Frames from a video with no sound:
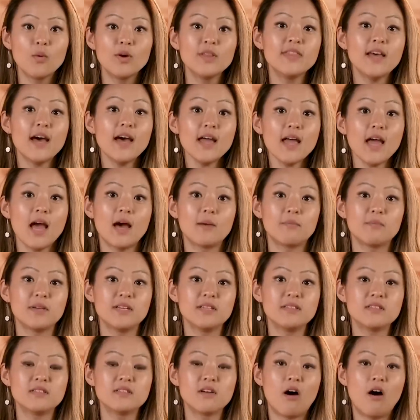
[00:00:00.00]
When that
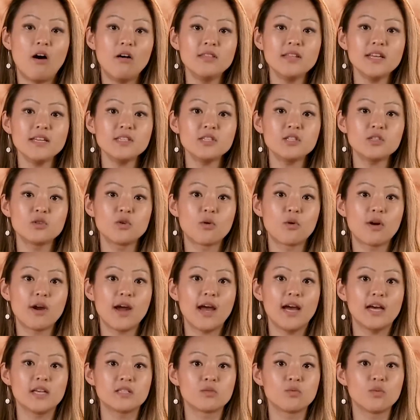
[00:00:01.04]
happens, the online store
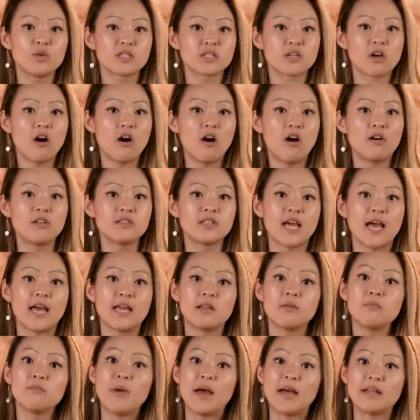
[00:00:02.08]
has what's called
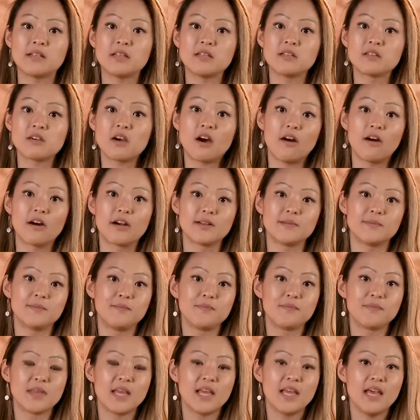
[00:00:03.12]
an abandoned cart.
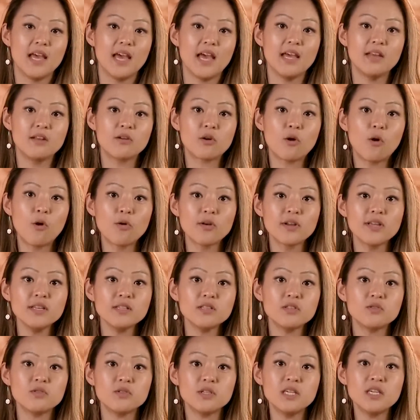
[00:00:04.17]
And according
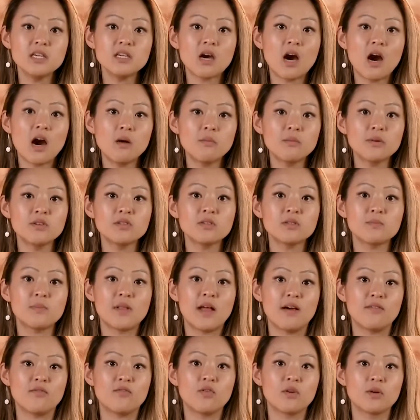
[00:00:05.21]
to e commerce
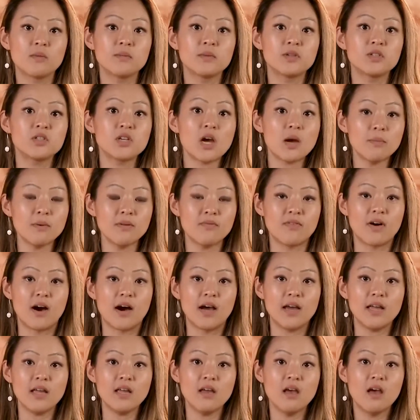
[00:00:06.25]
platform
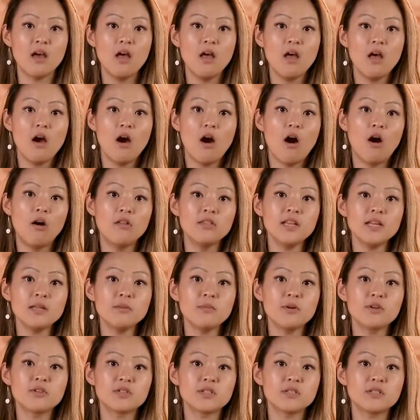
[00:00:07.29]
Shopify, online
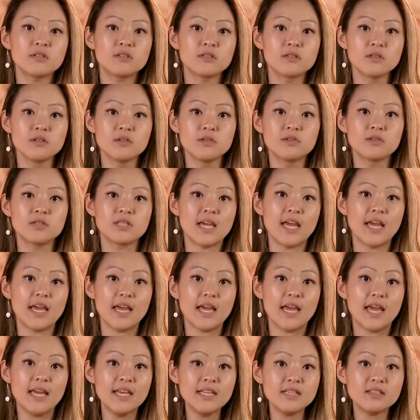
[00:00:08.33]
merchants lose
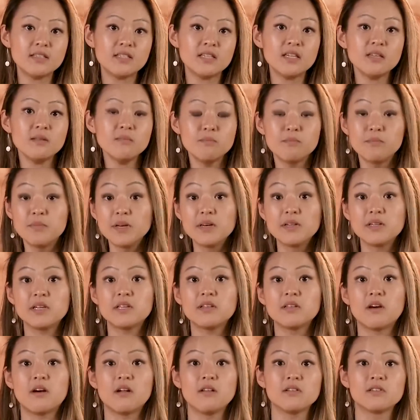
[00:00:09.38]
$18
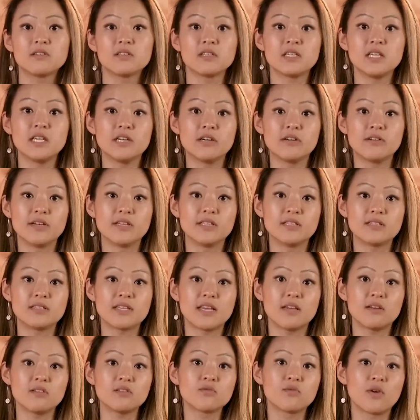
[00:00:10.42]
billion a year in
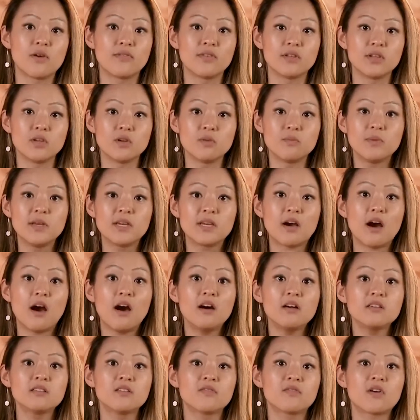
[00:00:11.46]
sales revenue
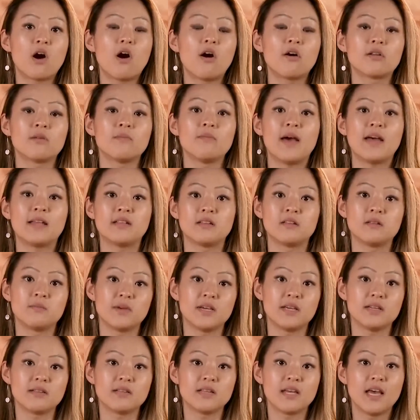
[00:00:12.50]
because of cart
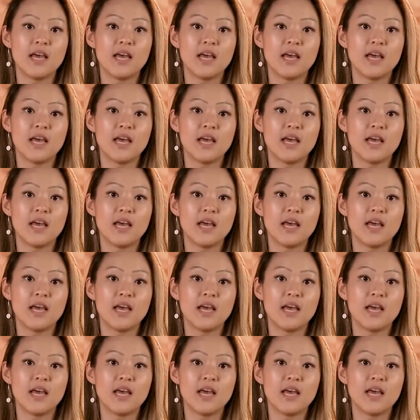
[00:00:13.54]
abandonment.